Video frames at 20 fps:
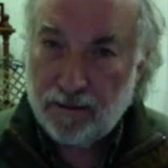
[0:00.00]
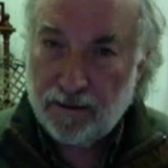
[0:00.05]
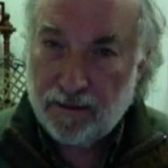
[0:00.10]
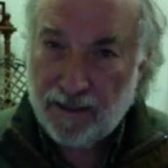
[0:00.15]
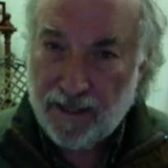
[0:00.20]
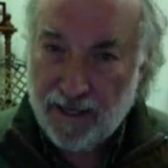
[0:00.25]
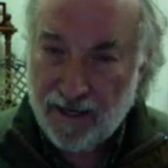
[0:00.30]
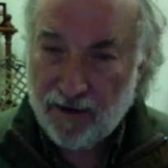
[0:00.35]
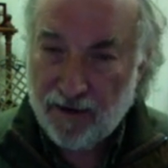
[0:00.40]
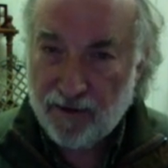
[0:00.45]

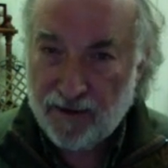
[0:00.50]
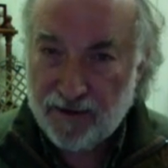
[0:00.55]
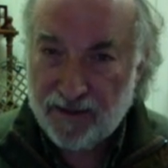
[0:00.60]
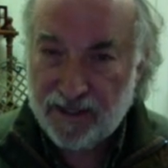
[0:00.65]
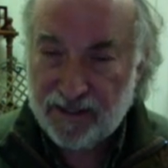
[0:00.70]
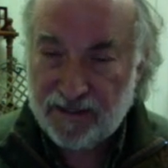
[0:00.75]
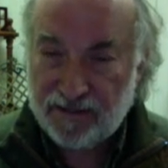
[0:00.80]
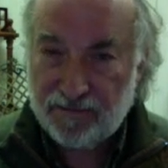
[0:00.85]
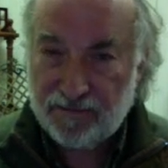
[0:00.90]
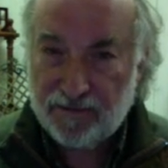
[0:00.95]
Here in
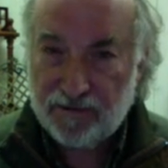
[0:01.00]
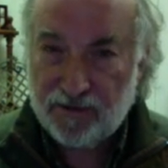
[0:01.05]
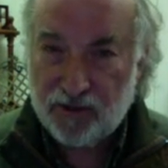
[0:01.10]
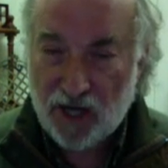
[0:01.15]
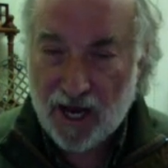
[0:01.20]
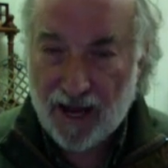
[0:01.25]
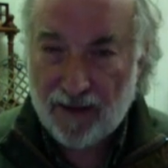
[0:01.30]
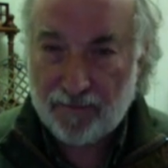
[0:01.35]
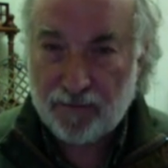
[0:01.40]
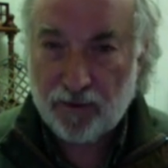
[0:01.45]
this
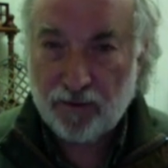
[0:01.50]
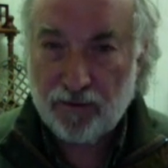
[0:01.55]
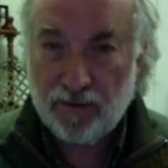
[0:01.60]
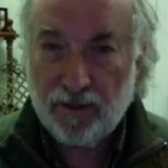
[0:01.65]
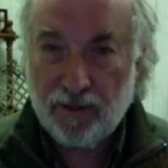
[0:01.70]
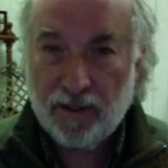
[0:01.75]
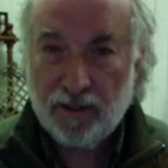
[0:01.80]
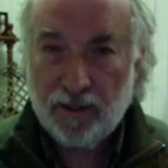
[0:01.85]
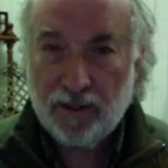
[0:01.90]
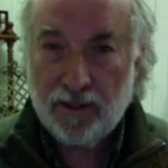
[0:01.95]
chapter,
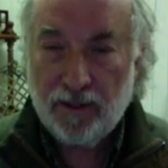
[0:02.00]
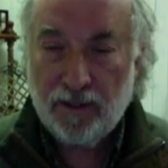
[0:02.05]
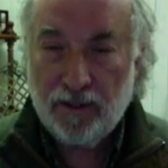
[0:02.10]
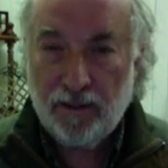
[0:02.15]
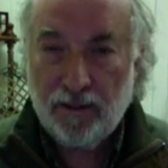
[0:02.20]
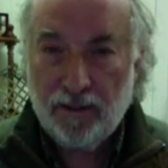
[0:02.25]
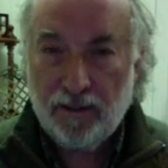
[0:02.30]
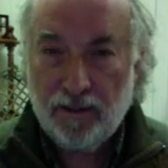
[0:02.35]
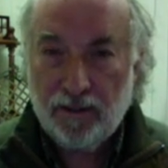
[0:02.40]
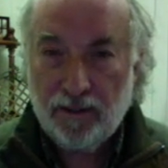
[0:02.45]

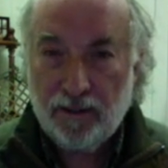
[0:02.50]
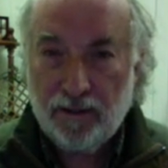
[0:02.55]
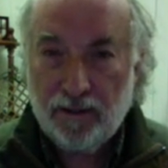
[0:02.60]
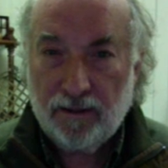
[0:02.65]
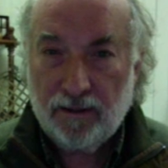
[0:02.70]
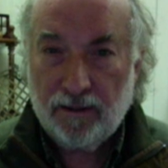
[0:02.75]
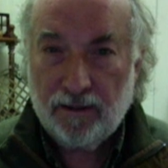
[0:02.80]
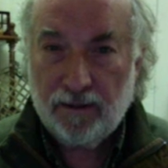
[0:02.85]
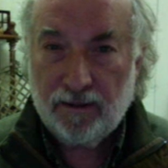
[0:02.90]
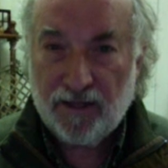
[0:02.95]

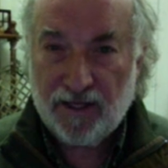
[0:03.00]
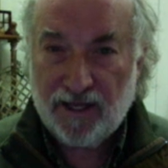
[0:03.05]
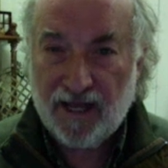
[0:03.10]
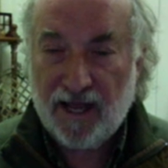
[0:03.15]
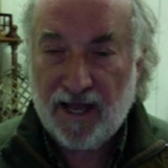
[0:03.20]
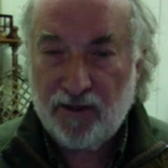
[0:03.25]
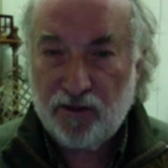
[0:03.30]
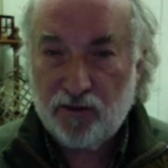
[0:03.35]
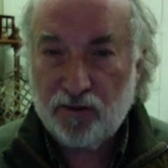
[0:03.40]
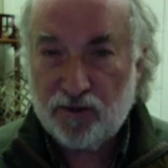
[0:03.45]
the
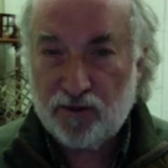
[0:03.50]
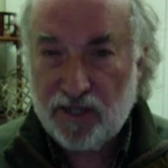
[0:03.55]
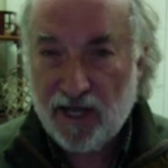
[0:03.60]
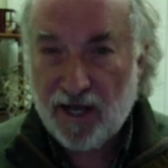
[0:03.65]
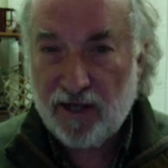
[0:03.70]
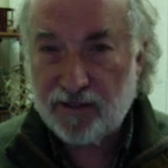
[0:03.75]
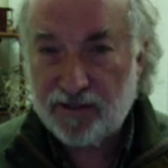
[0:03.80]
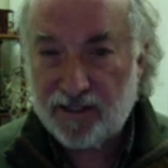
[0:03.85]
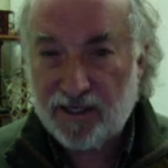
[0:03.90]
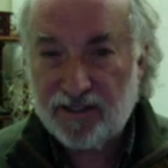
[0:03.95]
angel
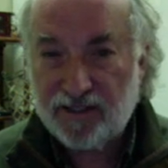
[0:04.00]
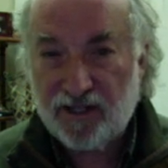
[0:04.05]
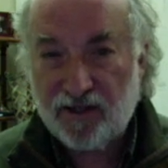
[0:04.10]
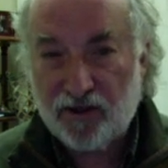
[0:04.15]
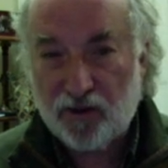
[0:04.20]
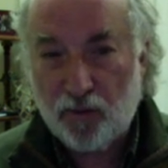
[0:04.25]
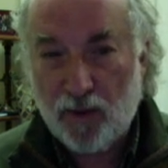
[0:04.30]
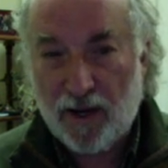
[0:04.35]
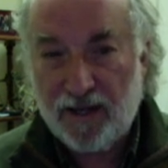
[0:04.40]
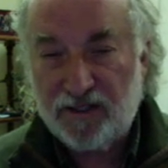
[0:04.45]
tells us that
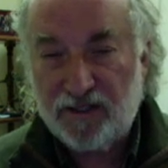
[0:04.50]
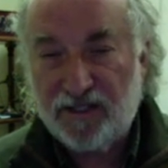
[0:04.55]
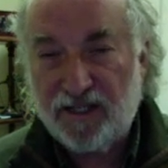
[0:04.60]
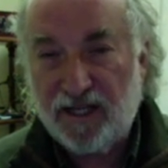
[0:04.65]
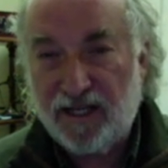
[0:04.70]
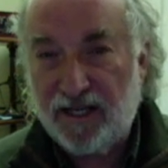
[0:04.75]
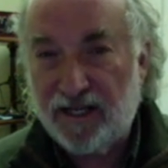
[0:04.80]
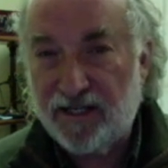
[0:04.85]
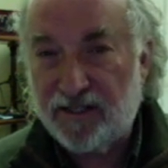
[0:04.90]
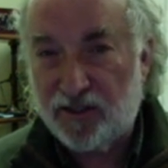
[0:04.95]
the great
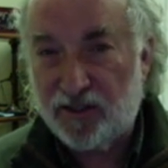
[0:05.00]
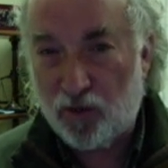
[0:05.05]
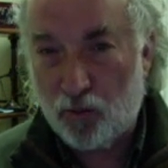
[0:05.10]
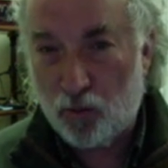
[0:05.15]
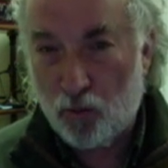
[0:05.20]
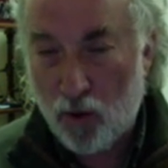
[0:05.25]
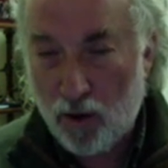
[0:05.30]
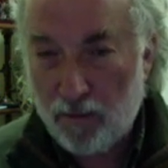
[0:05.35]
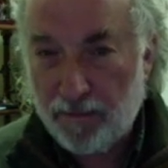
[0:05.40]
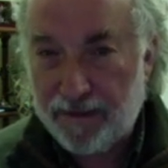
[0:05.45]
city is the
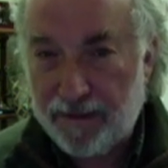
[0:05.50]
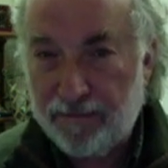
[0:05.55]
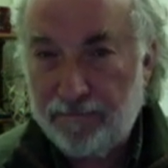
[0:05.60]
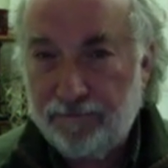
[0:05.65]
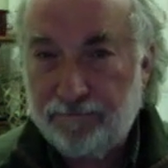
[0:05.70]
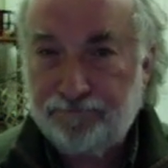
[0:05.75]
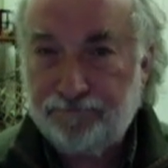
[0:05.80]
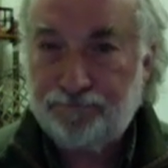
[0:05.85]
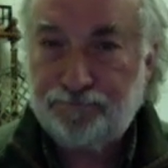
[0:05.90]
woman.